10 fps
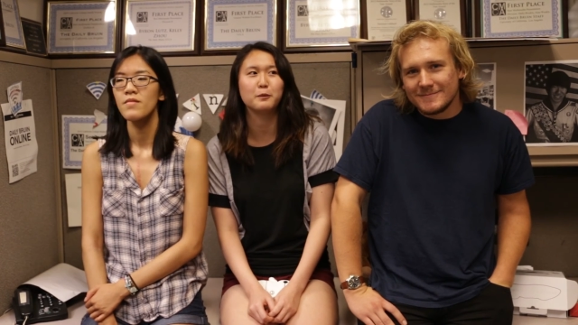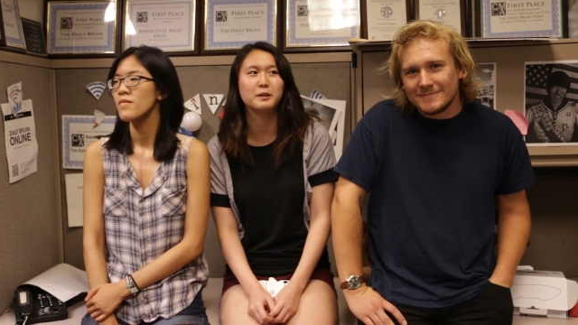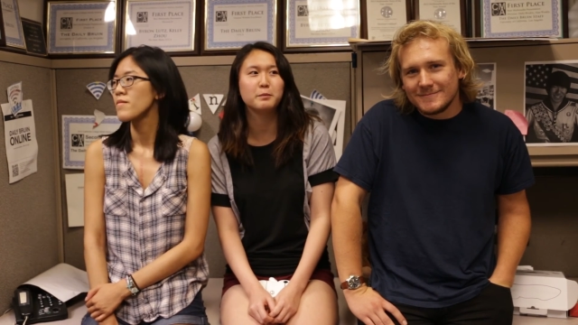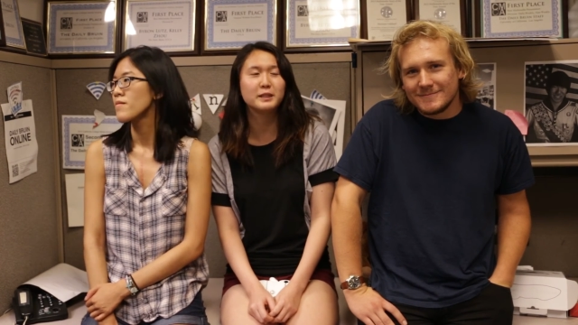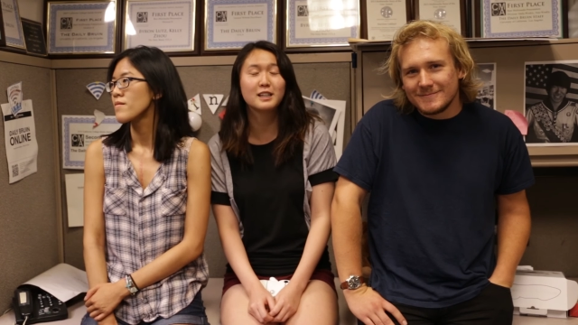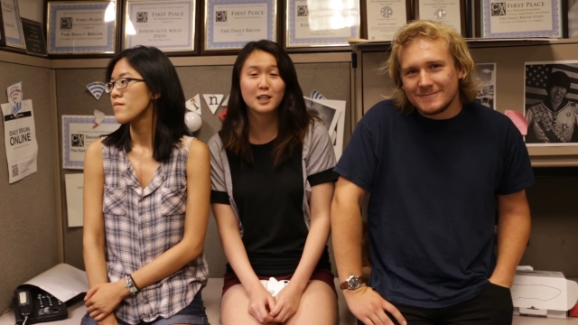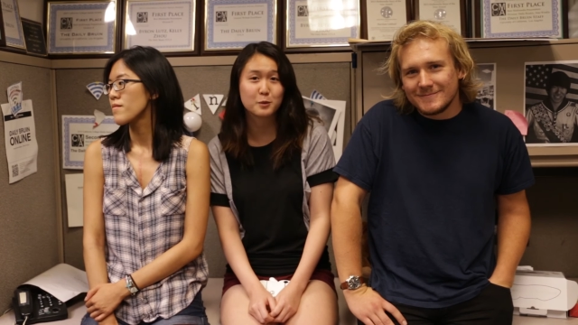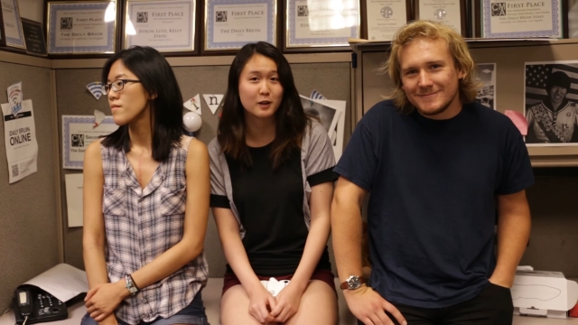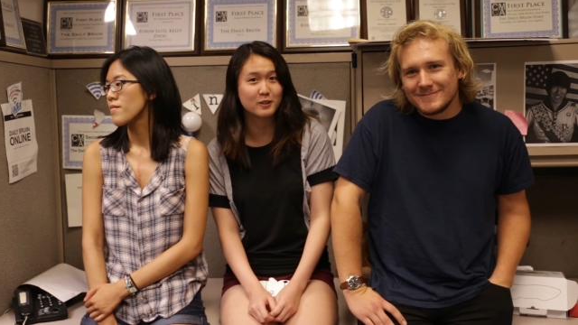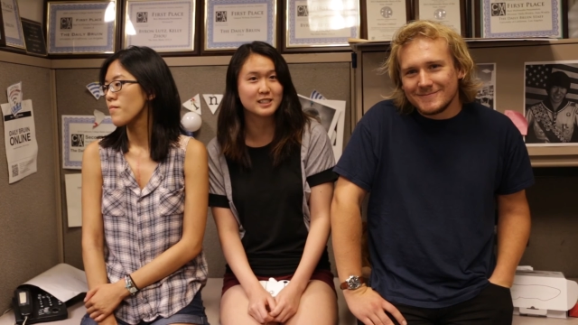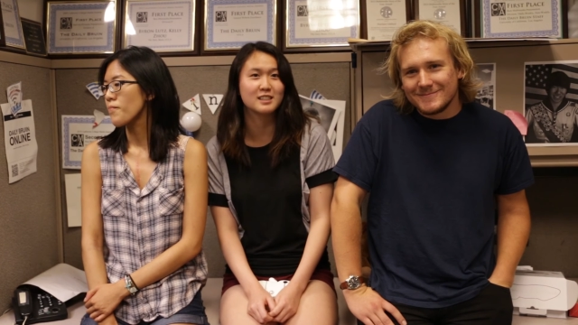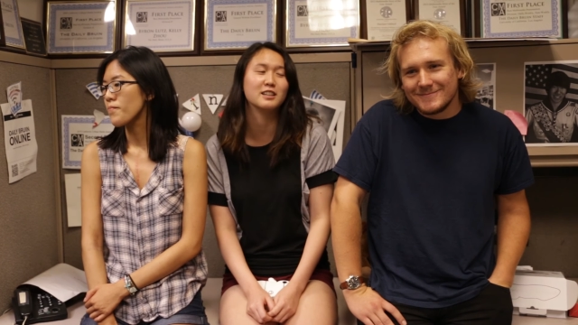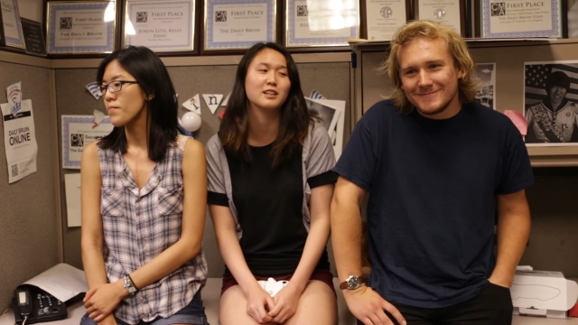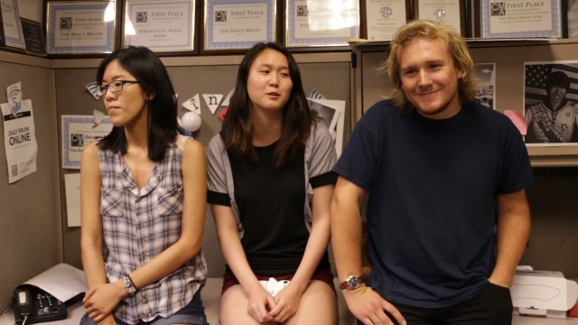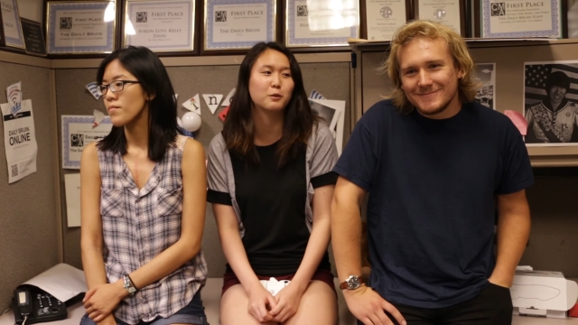Speaker 1: we because we're always in
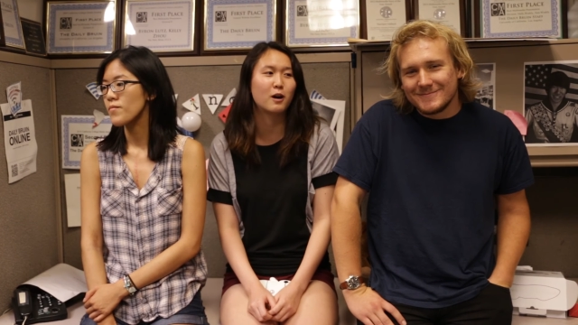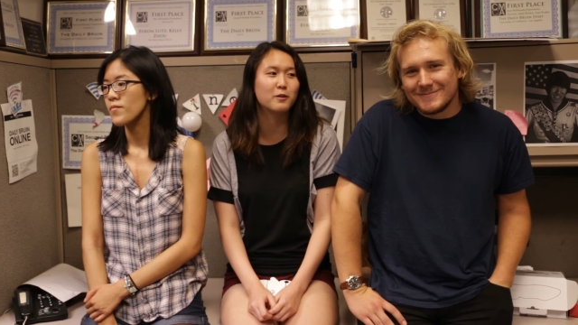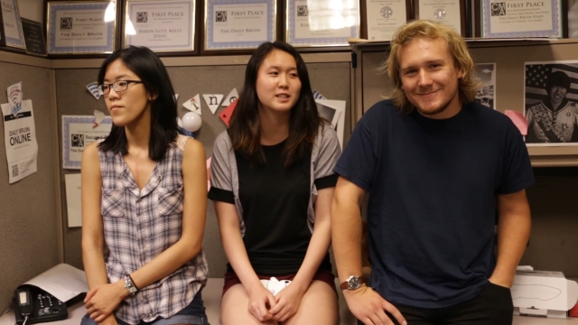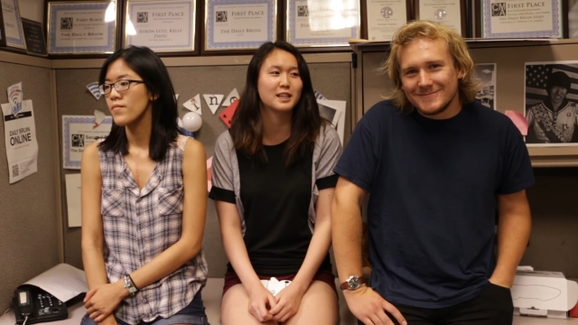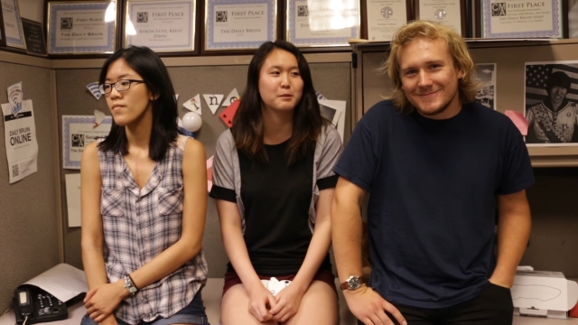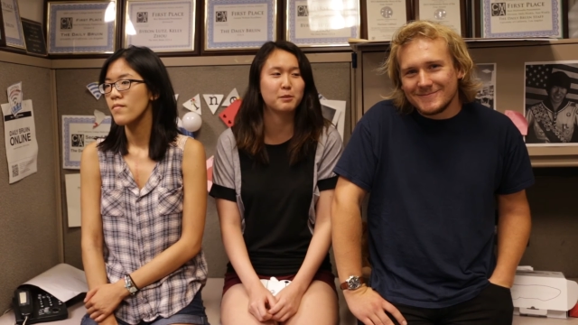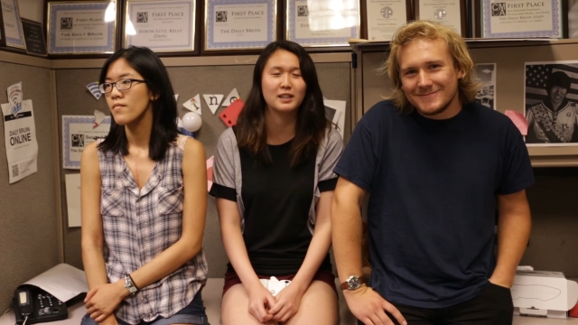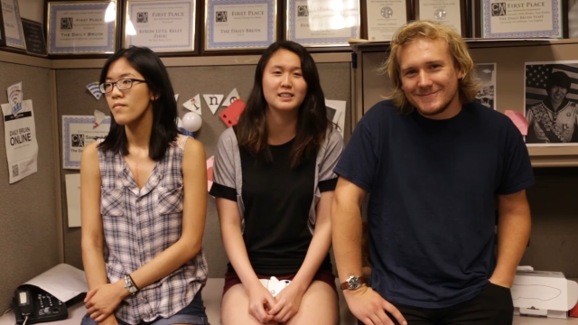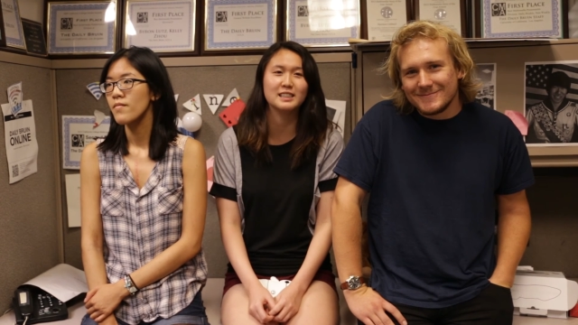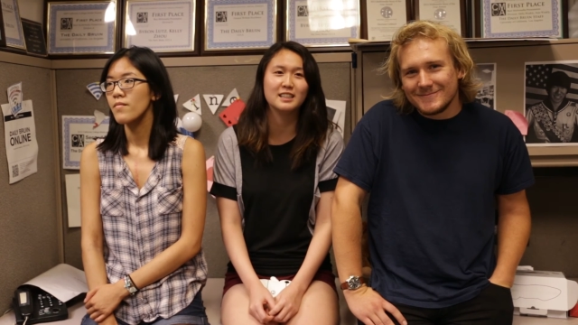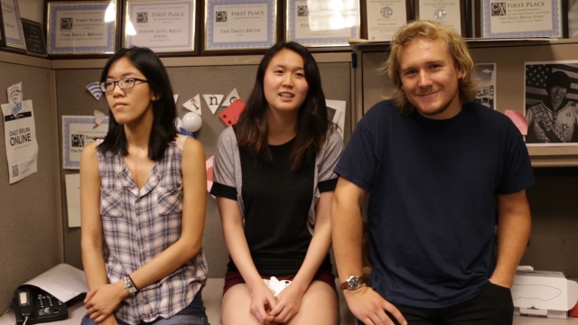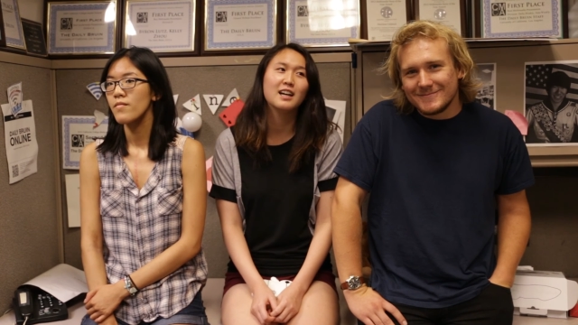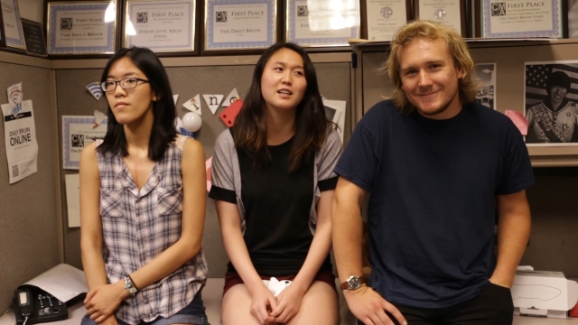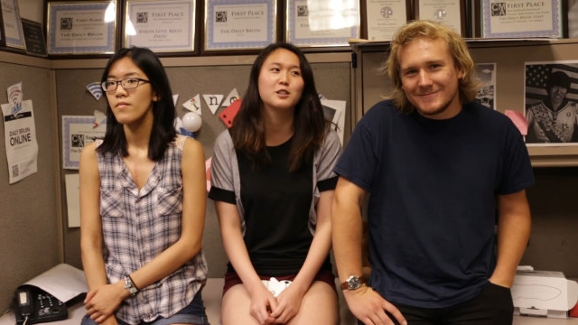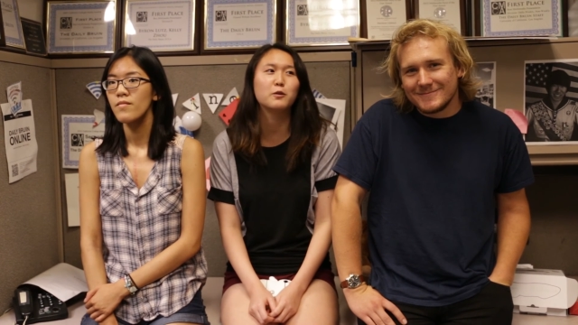here, we're always like bonding,
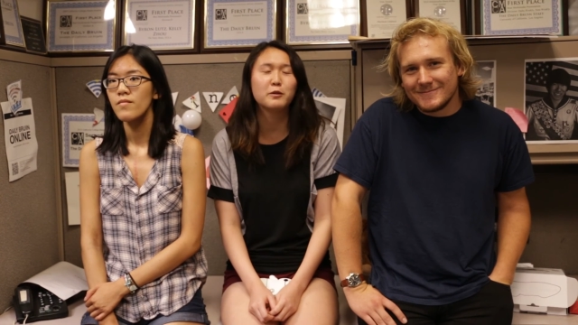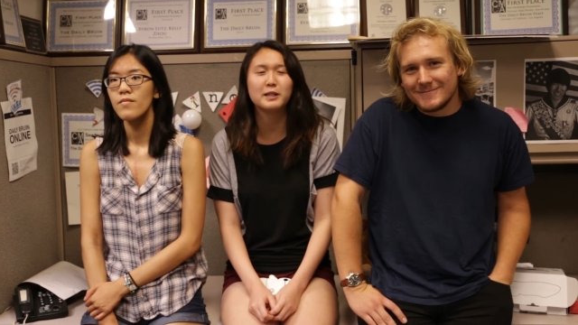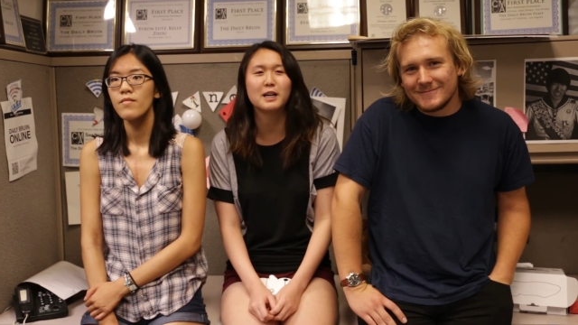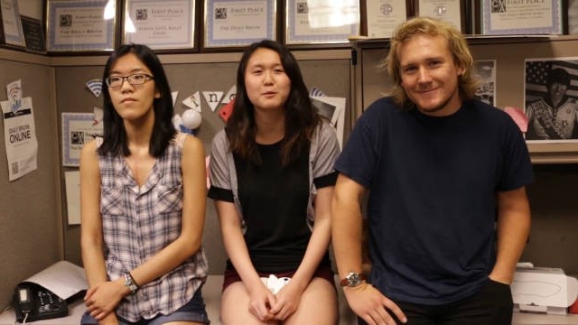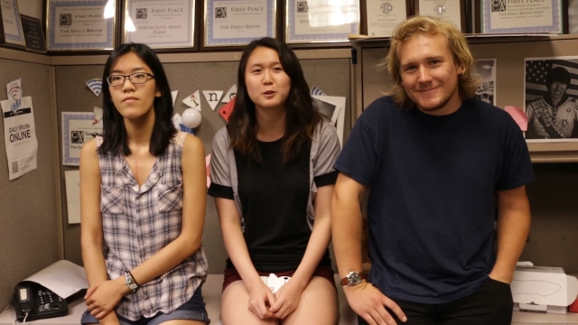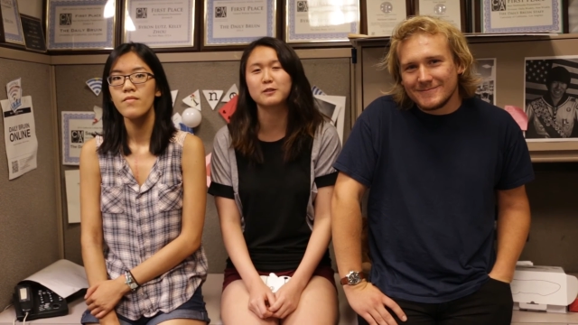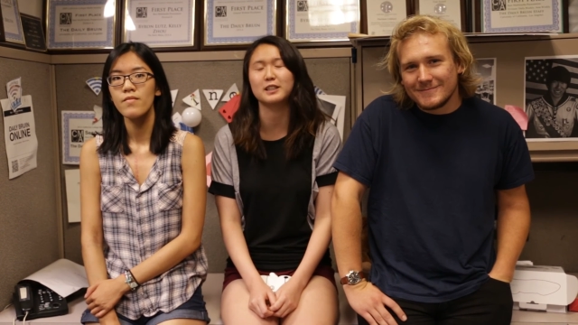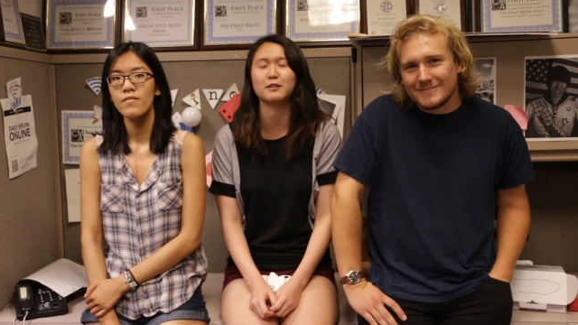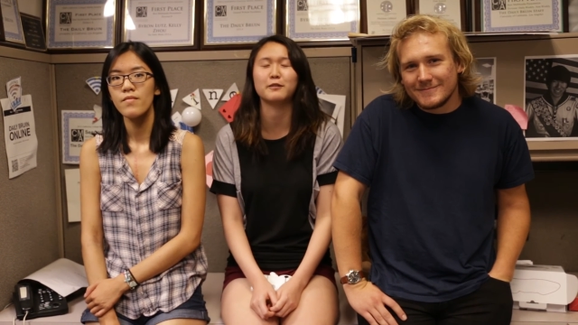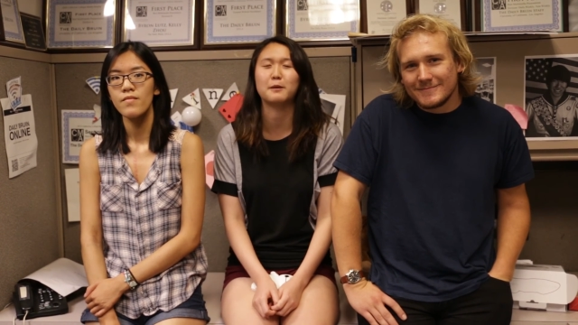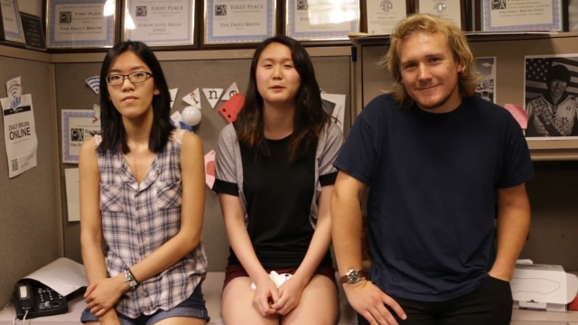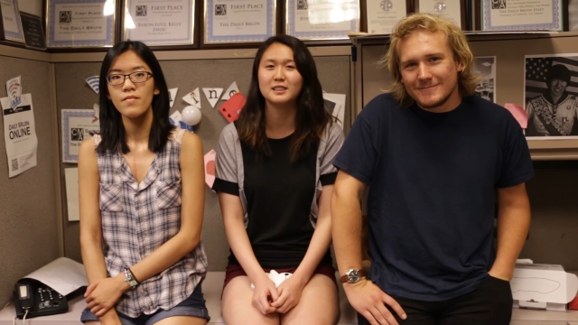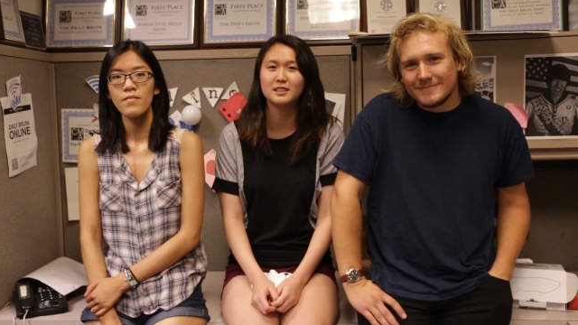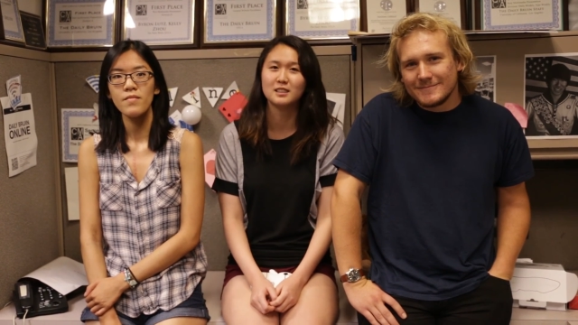and so we become sort of like a family.